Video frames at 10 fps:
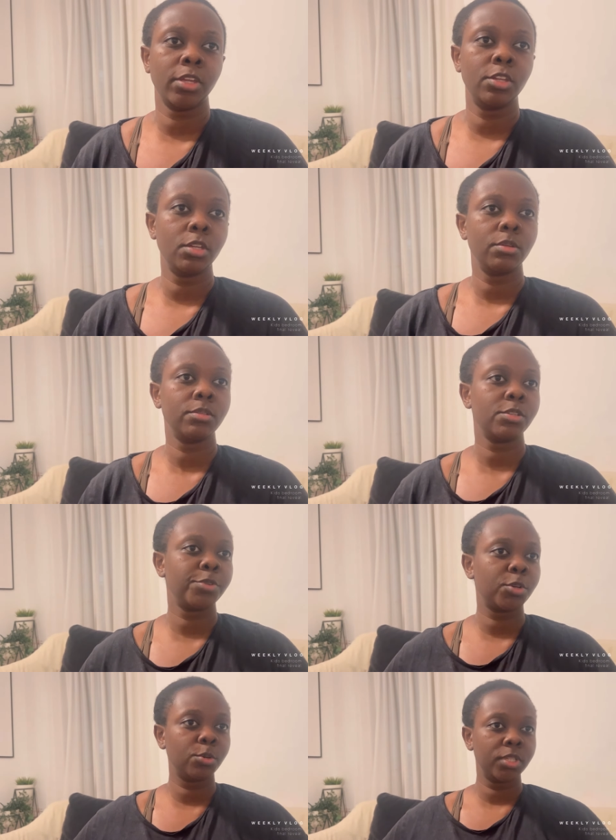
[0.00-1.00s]
you. Is it
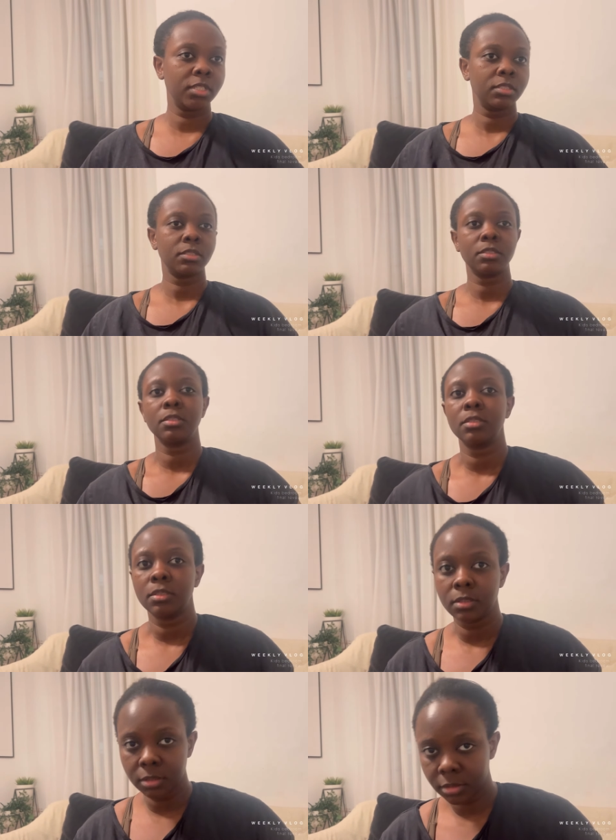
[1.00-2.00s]
recording?
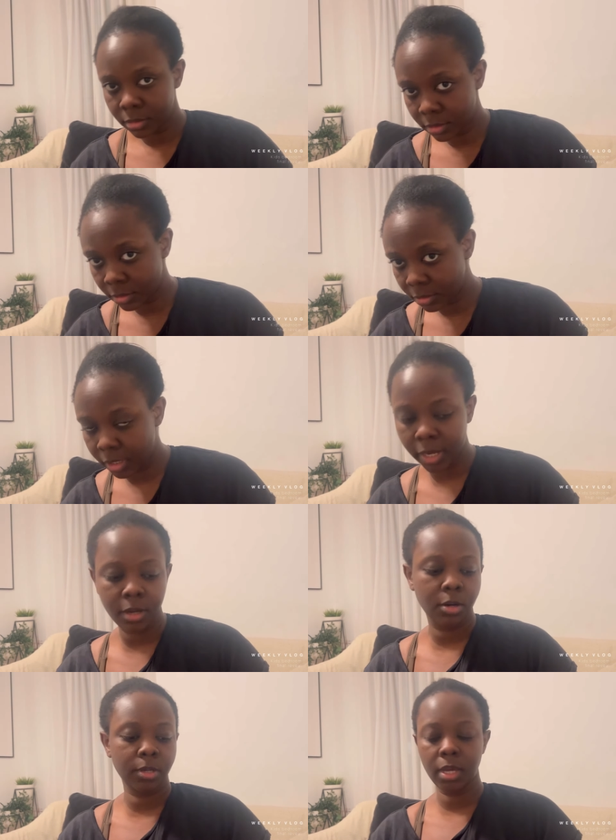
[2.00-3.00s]
Yes. Yeah,
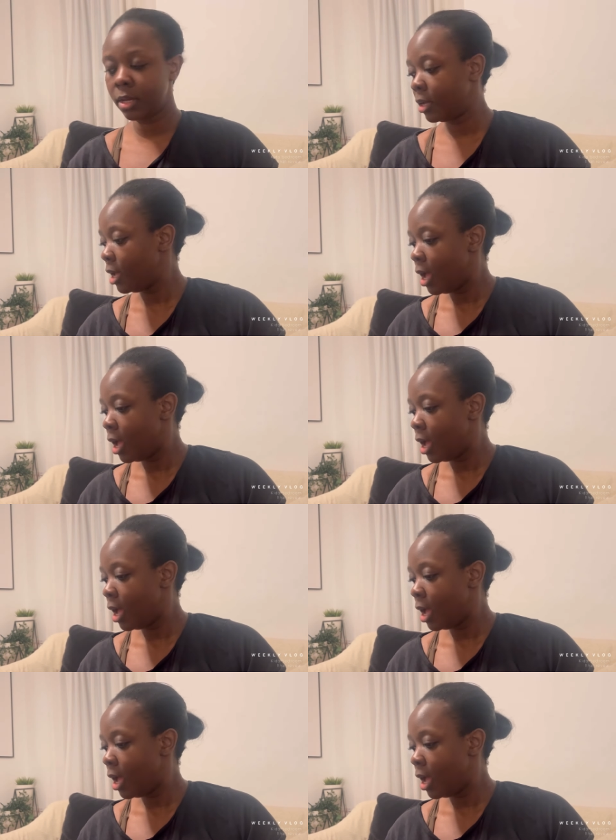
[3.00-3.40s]
okay.